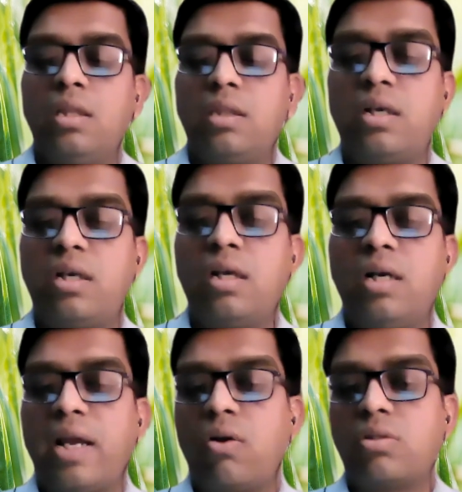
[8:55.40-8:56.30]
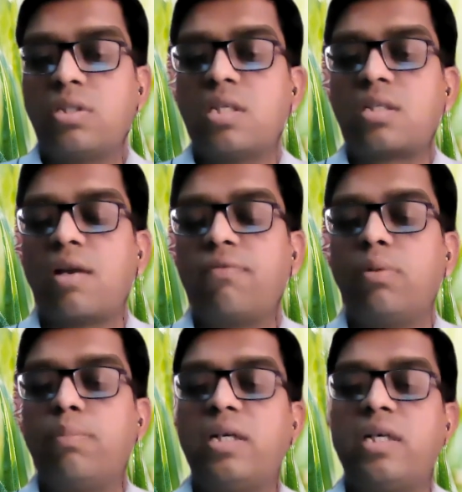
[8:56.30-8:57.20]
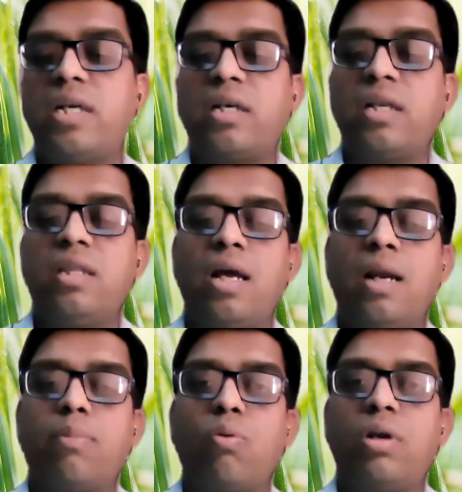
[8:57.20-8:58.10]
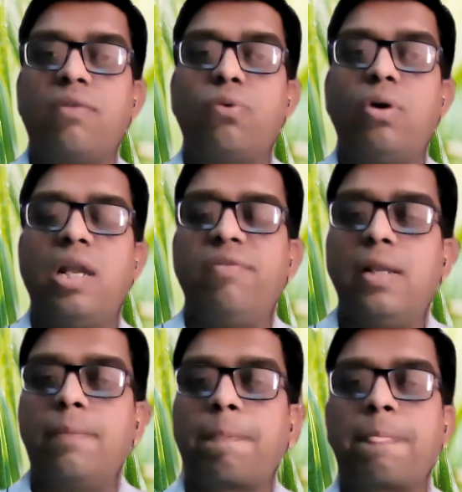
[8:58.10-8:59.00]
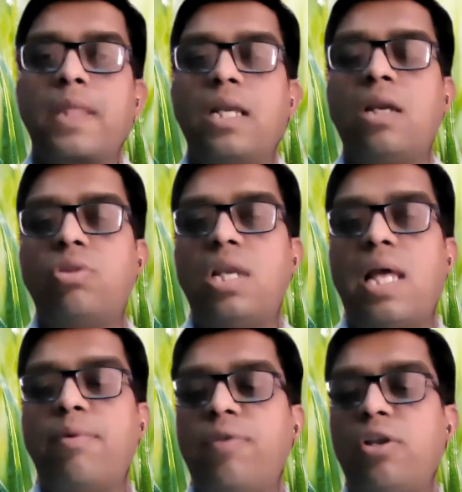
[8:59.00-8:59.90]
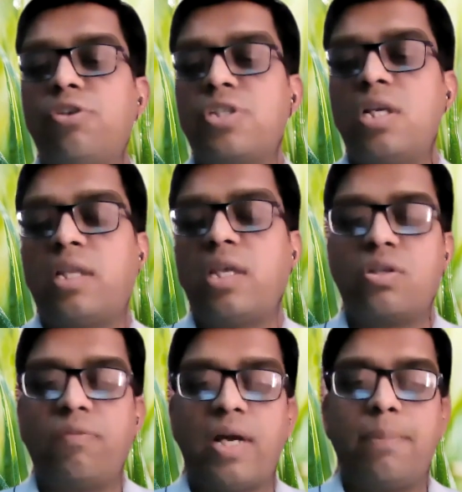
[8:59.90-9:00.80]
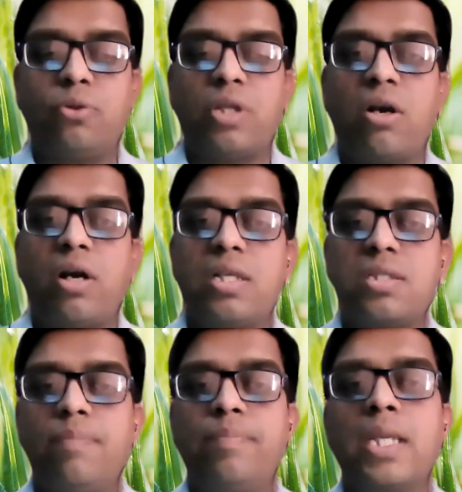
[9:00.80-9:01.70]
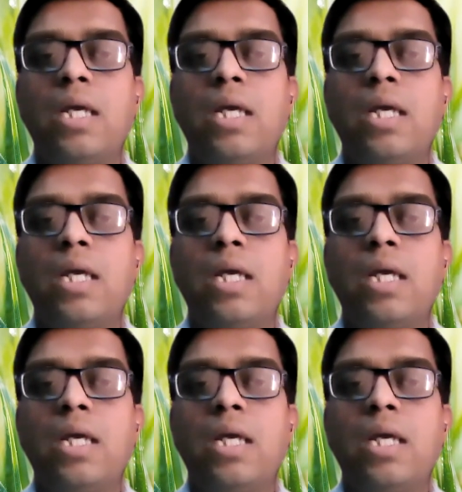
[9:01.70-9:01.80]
The diagnosis is confirmed by detecting the unbound T4 level. Now, the lab evaluation in case of hypothyroidism.